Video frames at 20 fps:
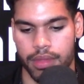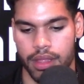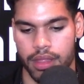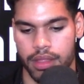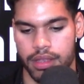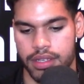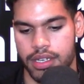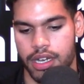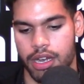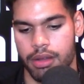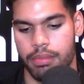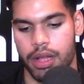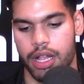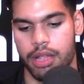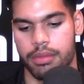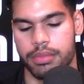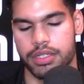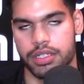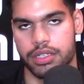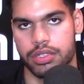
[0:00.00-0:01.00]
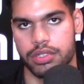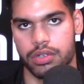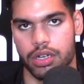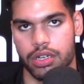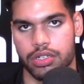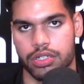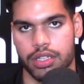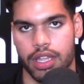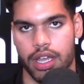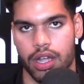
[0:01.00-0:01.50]
And the cerebellum is a
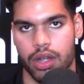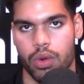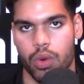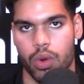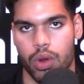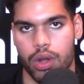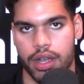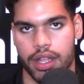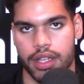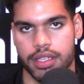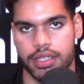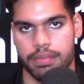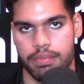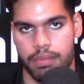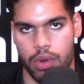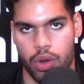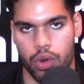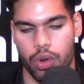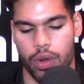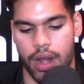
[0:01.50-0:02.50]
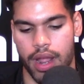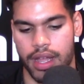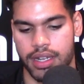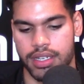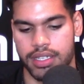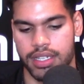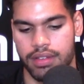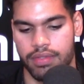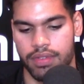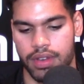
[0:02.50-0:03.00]
structure that coordinates motor
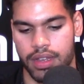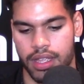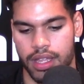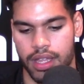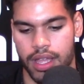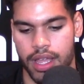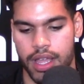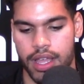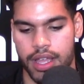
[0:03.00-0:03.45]
activity.